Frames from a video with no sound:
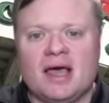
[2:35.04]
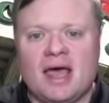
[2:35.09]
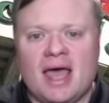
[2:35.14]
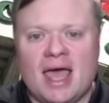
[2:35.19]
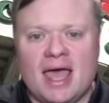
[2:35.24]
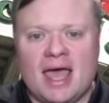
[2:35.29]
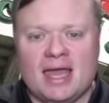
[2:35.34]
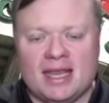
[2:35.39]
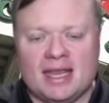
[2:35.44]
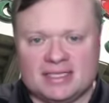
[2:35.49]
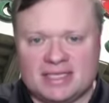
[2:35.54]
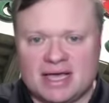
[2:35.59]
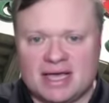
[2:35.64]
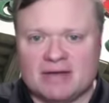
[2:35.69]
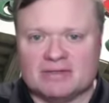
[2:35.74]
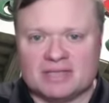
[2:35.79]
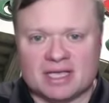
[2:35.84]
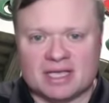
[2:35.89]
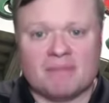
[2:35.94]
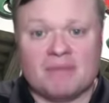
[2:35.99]
And it
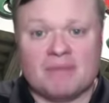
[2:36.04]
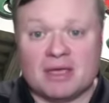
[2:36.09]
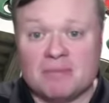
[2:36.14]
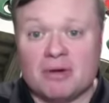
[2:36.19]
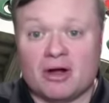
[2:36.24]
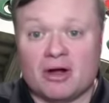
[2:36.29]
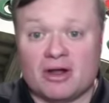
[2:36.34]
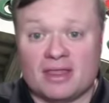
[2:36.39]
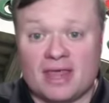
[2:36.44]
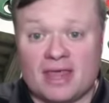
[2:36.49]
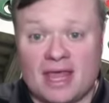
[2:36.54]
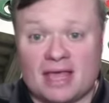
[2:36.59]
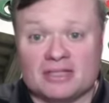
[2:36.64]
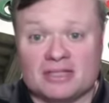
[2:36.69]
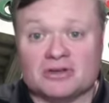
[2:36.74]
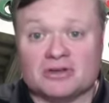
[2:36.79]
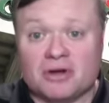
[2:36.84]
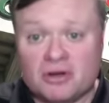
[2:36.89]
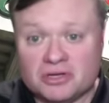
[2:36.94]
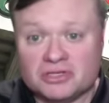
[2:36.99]
sounds like a big part of that
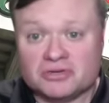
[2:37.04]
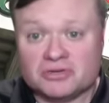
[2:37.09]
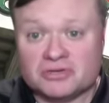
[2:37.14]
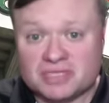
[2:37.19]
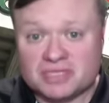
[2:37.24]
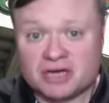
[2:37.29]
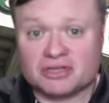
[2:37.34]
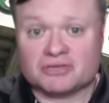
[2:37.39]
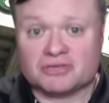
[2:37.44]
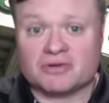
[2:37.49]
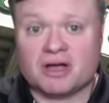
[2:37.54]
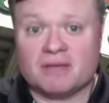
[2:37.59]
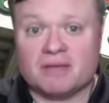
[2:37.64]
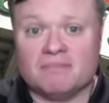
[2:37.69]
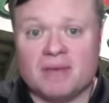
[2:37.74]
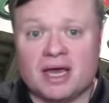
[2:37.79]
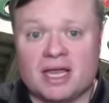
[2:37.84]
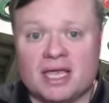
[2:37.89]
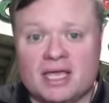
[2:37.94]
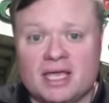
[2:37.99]
answer also centers around
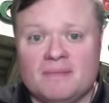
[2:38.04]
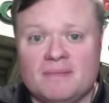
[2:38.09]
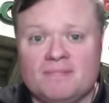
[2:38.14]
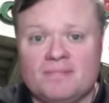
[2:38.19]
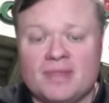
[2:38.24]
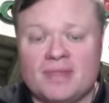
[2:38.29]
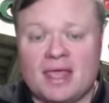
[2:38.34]
money.